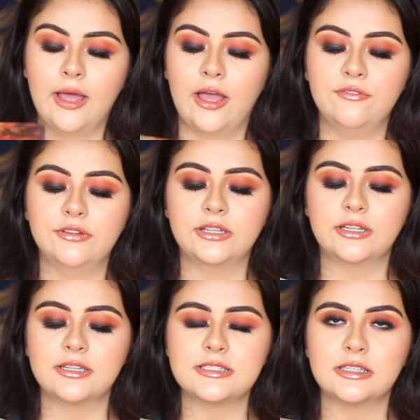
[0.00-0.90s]
I feel
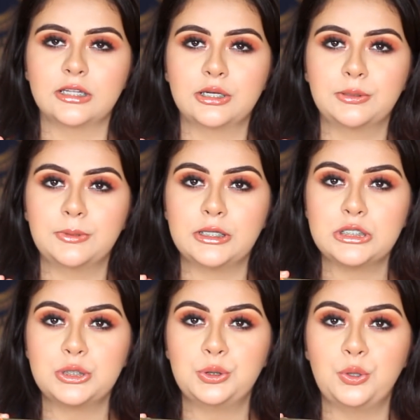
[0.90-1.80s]
like it's a little bit
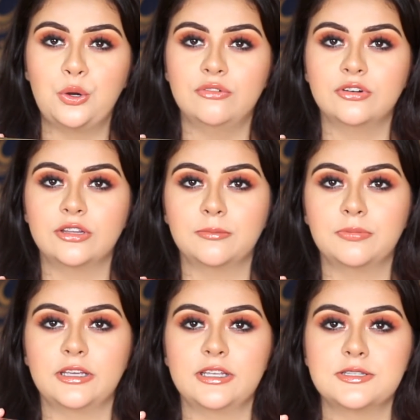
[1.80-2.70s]
too over the
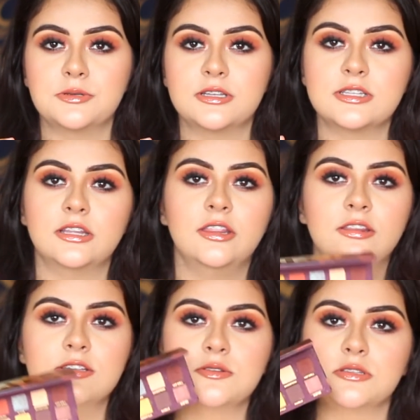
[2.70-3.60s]
place, because I
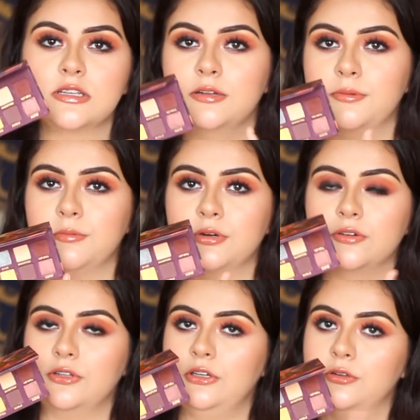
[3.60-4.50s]
thought this was going to be more
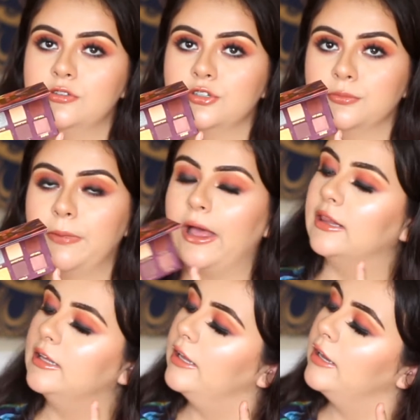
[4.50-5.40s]
of a neutral
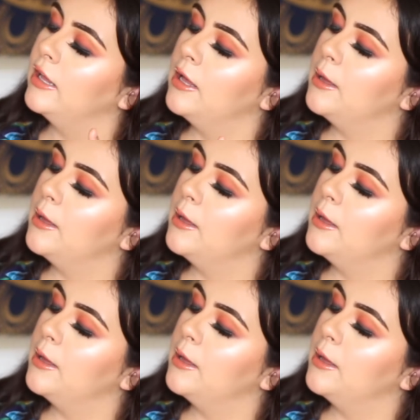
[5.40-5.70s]
palette,